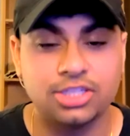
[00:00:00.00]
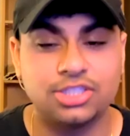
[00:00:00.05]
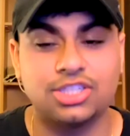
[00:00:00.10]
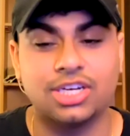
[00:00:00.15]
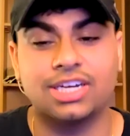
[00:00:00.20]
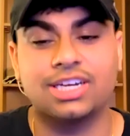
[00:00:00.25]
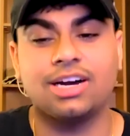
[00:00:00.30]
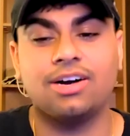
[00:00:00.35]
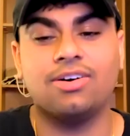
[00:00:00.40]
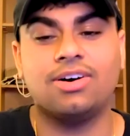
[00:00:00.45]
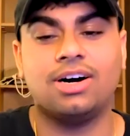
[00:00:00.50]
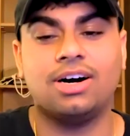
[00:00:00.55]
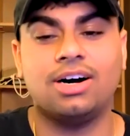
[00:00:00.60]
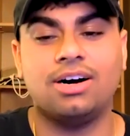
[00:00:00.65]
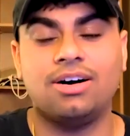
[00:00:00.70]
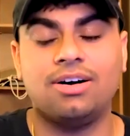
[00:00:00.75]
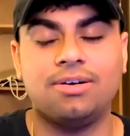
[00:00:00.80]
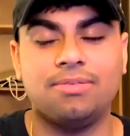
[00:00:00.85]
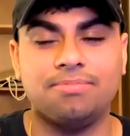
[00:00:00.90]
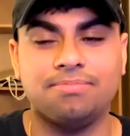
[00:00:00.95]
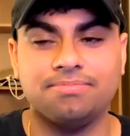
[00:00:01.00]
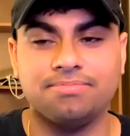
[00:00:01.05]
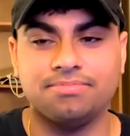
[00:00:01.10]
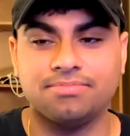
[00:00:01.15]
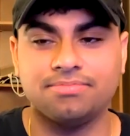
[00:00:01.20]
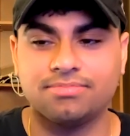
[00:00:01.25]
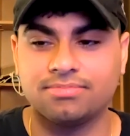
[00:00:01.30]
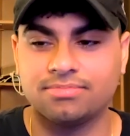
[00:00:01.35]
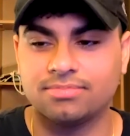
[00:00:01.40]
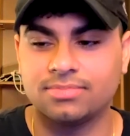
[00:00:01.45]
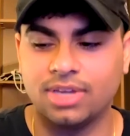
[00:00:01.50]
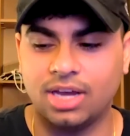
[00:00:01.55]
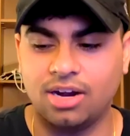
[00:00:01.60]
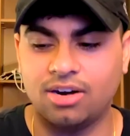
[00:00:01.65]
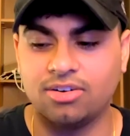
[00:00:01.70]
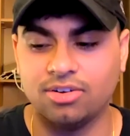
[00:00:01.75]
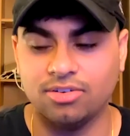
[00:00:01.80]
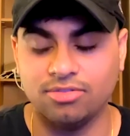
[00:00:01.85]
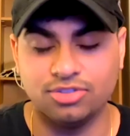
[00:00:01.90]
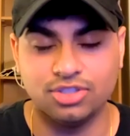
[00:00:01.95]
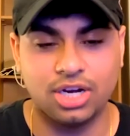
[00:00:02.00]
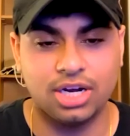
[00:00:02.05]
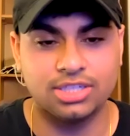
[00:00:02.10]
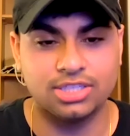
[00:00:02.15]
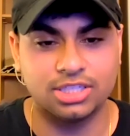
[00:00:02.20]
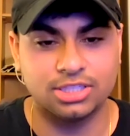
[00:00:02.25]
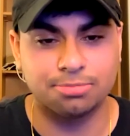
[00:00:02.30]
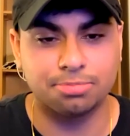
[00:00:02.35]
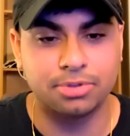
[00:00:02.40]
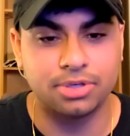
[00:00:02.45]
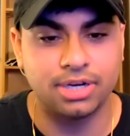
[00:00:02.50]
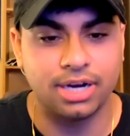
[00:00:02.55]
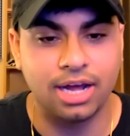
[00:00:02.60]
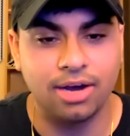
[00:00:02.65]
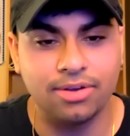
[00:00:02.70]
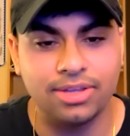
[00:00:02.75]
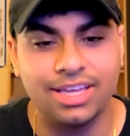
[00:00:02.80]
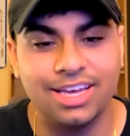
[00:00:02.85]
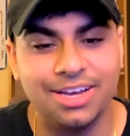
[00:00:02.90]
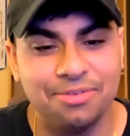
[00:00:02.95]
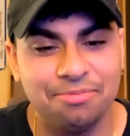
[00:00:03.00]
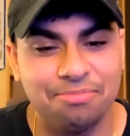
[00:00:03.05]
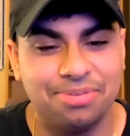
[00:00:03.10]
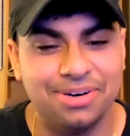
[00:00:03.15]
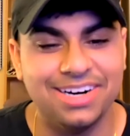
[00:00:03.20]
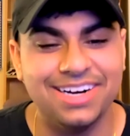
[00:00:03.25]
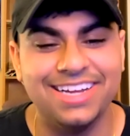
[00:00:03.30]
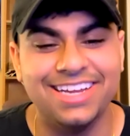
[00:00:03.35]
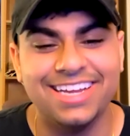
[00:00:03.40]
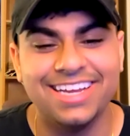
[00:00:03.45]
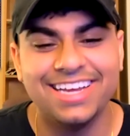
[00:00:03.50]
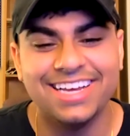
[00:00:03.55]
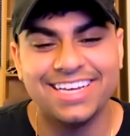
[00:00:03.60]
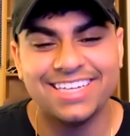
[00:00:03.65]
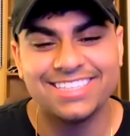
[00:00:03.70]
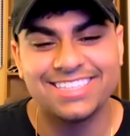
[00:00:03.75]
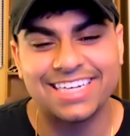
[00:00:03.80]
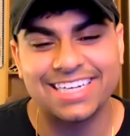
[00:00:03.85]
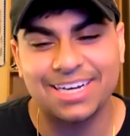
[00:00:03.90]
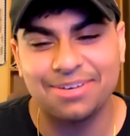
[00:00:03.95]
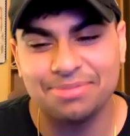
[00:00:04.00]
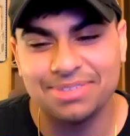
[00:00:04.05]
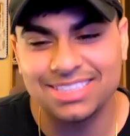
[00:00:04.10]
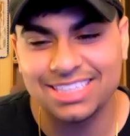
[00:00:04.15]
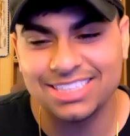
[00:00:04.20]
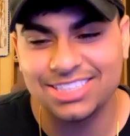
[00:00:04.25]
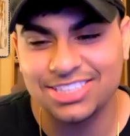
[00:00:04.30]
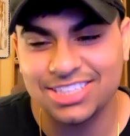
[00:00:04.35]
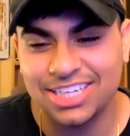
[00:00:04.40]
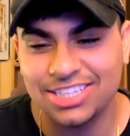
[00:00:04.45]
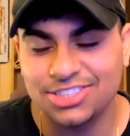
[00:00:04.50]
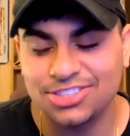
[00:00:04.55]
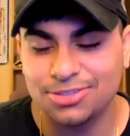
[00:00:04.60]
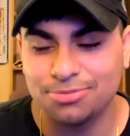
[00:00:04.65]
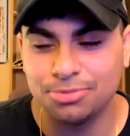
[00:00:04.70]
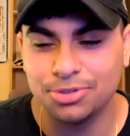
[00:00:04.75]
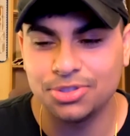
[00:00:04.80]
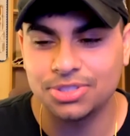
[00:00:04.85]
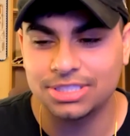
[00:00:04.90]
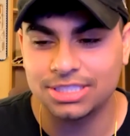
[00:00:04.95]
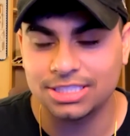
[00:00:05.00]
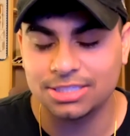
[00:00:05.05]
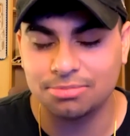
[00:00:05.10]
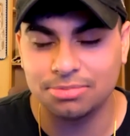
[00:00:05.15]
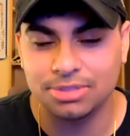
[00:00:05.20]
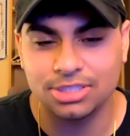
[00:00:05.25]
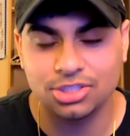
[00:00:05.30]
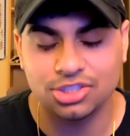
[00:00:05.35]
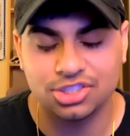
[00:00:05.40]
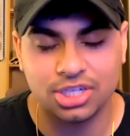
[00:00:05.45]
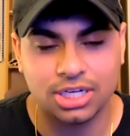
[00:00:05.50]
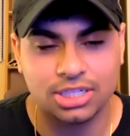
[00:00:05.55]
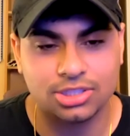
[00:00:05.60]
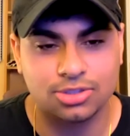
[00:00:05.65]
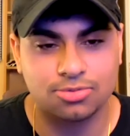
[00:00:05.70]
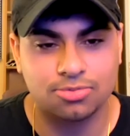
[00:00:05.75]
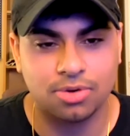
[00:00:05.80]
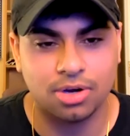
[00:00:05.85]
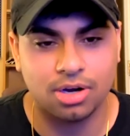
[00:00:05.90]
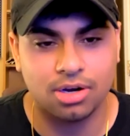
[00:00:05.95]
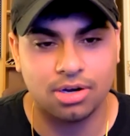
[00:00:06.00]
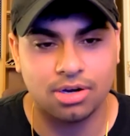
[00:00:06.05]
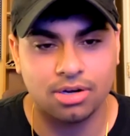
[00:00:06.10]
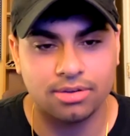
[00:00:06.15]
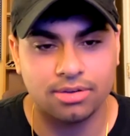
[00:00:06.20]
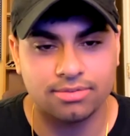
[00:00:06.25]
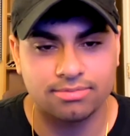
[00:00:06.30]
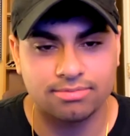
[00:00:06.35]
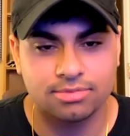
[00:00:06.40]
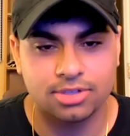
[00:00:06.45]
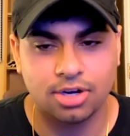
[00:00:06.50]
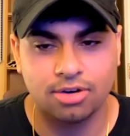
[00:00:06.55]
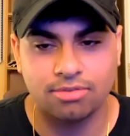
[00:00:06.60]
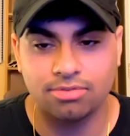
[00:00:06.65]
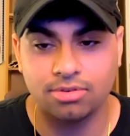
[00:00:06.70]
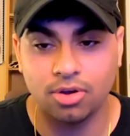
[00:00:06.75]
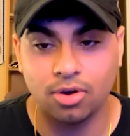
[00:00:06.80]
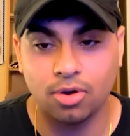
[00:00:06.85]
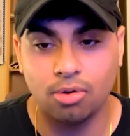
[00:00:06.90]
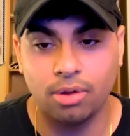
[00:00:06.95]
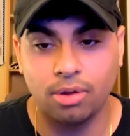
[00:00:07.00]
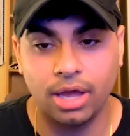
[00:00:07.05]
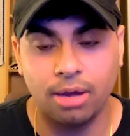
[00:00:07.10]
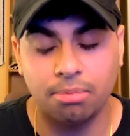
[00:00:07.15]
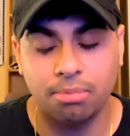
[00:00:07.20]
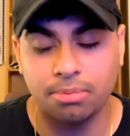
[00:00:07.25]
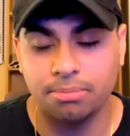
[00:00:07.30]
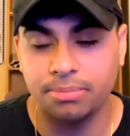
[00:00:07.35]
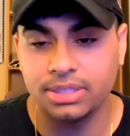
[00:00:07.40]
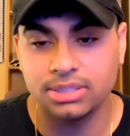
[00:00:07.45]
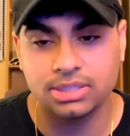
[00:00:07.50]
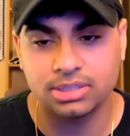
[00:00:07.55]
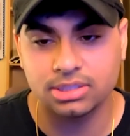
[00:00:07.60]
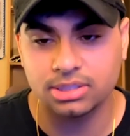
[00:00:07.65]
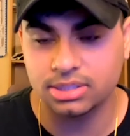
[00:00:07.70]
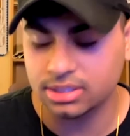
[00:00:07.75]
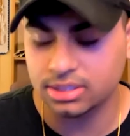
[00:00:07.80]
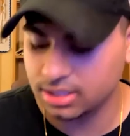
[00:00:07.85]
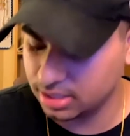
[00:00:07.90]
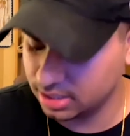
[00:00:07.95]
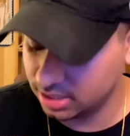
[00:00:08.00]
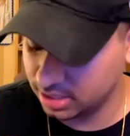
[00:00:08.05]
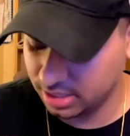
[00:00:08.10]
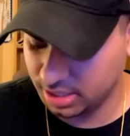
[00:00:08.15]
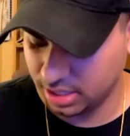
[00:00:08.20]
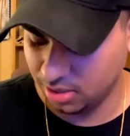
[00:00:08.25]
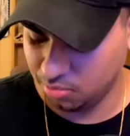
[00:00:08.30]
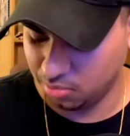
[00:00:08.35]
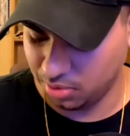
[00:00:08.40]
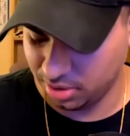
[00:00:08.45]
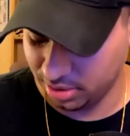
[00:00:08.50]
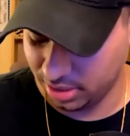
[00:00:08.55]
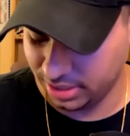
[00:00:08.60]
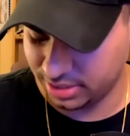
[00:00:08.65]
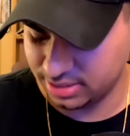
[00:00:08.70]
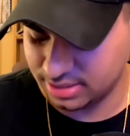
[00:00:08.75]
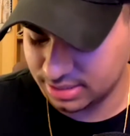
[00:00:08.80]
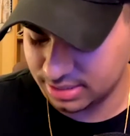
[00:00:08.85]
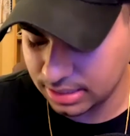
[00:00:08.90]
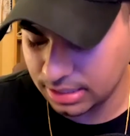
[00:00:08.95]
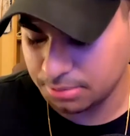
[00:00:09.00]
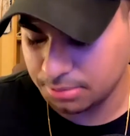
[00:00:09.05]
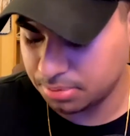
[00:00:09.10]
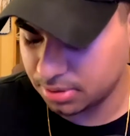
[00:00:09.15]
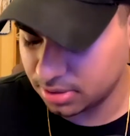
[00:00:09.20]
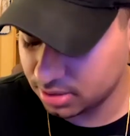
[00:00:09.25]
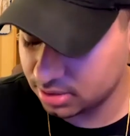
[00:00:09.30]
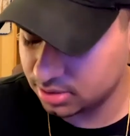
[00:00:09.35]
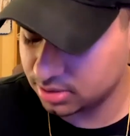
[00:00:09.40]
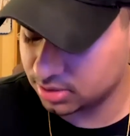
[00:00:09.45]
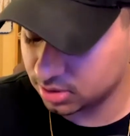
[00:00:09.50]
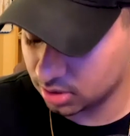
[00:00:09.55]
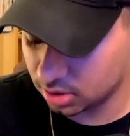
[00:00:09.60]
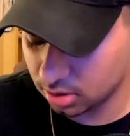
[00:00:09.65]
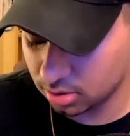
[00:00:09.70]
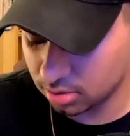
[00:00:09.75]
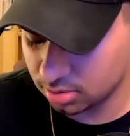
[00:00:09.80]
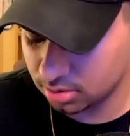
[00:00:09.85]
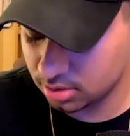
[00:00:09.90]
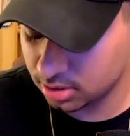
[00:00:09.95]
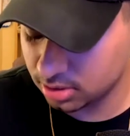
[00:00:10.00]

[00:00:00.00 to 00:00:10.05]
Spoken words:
check out. I don't know if Josh has put it out yet, but check out Miseducation of Music. Me and Josh covered the whole album basically and went like deep. So